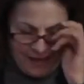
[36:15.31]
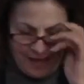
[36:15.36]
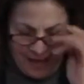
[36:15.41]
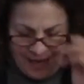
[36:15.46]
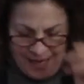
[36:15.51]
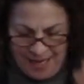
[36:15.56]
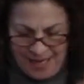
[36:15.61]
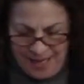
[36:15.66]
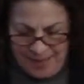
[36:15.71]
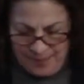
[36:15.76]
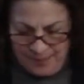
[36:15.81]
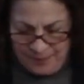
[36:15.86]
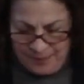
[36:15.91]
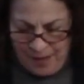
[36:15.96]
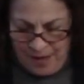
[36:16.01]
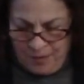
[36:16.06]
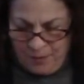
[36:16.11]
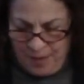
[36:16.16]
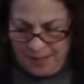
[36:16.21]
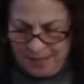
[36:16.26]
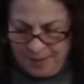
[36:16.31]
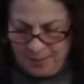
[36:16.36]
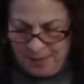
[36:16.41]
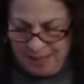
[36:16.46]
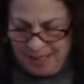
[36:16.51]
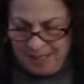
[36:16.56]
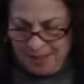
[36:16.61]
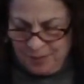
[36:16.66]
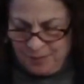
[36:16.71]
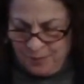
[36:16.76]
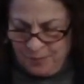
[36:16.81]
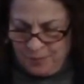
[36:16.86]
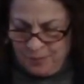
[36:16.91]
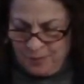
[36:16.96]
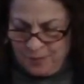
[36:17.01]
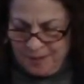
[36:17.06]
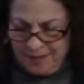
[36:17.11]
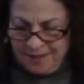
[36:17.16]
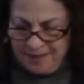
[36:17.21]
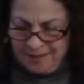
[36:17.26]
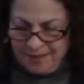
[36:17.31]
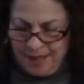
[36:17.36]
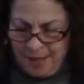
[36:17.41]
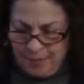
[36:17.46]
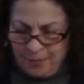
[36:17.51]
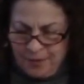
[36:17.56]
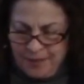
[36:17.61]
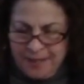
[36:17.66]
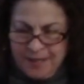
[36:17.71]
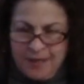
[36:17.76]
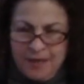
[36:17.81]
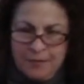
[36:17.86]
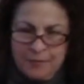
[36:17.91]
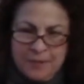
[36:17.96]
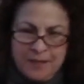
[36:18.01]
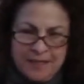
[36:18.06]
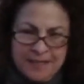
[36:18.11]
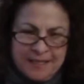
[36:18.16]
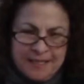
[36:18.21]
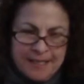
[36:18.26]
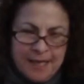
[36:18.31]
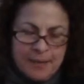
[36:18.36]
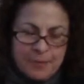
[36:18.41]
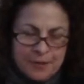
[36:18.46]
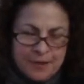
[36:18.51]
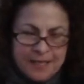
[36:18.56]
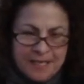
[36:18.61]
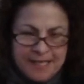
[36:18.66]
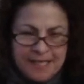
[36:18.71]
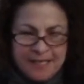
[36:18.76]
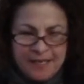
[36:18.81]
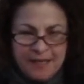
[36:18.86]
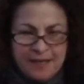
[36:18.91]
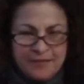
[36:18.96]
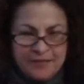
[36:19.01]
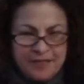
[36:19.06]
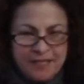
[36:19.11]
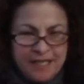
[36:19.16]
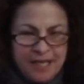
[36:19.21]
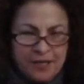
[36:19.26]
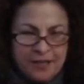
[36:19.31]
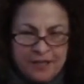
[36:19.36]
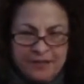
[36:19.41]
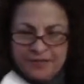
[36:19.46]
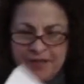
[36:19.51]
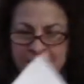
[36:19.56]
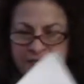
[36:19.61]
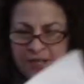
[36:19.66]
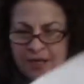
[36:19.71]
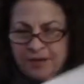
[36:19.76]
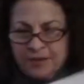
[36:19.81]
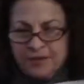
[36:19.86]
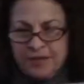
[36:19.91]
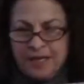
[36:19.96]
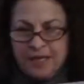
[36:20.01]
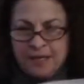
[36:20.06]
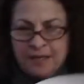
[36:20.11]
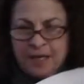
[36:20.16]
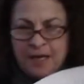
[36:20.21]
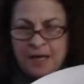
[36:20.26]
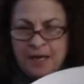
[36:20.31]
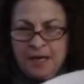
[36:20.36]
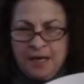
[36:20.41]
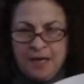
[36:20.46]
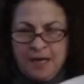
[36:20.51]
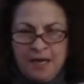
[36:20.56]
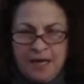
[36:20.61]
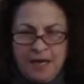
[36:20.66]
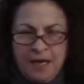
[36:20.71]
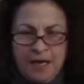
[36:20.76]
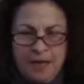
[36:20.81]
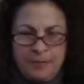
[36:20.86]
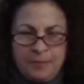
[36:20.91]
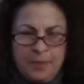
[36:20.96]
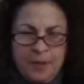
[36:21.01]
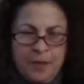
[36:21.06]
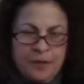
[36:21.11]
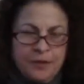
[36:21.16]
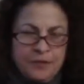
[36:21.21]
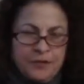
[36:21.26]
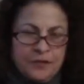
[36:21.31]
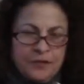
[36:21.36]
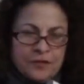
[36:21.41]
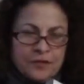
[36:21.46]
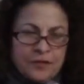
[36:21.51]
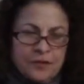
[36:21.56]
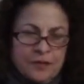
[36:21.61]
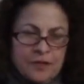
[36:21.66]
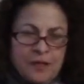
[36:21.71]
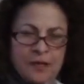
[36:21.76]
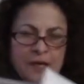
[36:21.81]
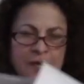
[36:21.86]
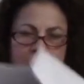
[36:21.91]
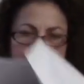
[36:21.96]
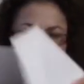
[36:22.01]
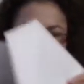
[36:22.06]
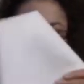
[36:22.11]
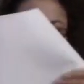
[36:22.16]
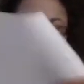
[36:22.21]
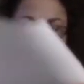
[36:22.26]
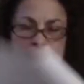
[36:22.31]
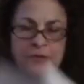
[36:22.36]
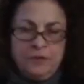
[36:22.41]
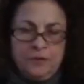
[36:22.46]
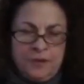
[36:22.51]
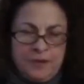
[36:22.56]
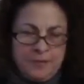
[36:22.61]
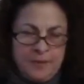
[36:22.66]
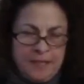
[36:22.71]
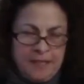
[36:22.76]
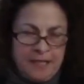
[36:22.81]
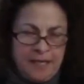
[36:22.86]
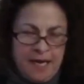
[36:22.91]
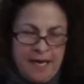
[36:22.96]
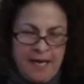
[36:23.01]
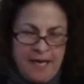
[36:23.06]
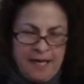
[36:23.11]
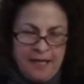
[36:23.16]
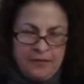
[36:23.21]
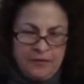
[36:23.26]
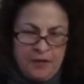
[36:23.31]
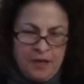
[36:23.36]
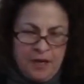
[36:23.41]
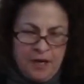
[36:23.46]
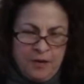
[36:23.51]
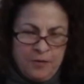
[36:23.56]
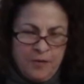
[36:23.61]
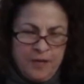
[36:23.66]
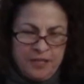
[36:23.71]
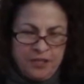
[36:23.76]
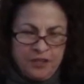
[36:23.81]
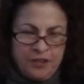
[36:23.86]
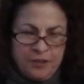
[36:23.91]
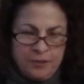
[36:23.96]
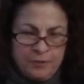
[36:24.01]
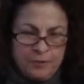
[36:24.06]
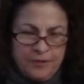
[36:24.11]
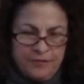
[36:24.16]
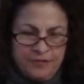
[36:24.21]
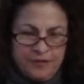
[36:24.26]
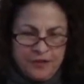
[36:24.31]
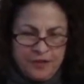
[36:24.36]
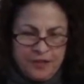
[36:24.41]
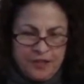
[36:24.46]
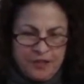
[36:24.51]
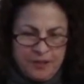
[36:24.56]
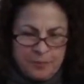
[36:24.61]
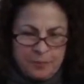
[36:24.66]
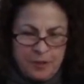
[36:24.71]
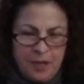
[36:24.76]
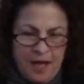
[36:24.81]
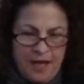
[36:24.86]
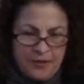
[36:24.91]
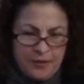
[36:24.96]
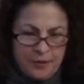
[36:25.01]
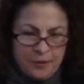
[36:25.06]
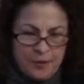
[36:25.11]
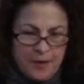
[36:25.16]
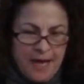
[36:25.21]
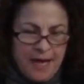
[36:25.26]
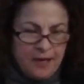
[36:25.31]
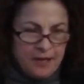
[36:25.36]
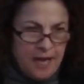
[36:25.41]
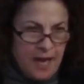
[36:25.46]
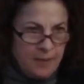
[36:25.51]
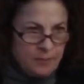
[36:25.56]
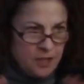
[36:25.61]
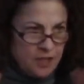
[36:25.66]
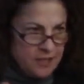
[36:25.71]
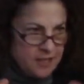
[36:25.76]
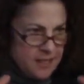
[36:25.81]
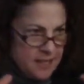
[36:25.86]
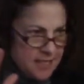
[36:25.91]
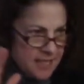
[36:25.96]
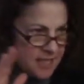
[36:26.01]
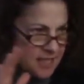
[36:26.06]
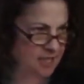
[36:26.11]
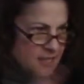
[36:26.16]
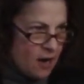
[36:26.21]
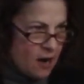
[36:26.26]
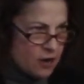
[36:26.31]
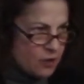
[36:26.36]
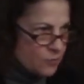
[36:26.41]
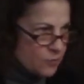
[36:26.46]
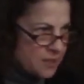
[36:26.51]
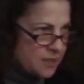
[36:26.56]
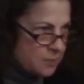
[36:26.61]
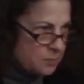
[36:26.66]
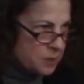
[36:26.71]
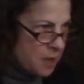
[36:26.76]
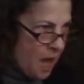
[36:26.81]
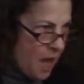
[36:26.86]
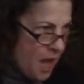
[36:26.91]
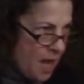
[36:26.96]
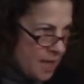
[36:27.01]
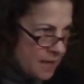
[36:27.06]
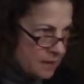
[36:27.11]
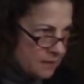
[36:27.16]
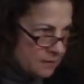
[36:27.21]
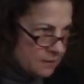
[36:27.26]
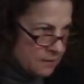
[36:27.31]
I want to begin with a summary of the narrative. I know that both Norman and Rachel referred to the plot throughout. I'm just going to start with the plot